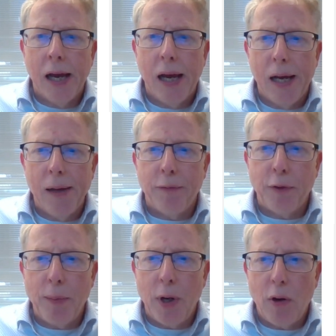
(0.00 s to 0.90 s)

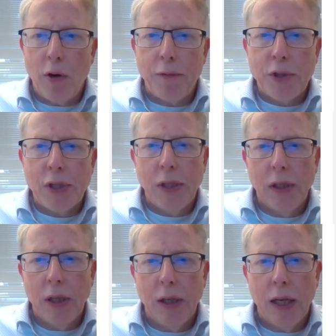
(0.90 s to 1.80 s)
From our office
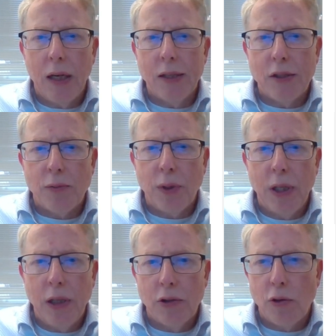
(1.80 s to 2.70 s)
in the Netherlands,
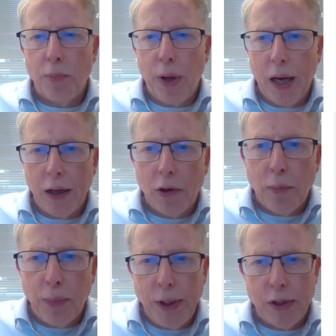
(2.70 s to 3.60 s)
we supply
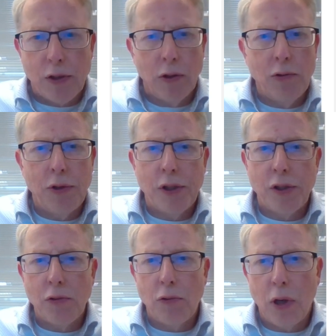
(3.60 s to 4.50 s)
complete
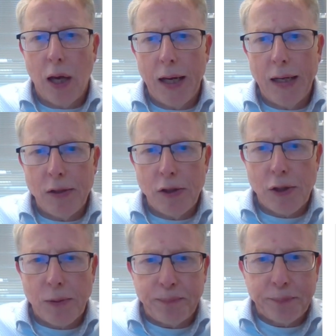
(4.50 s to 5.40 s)
solutions to
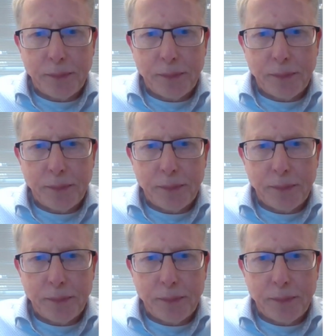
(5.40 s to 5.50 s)
clients.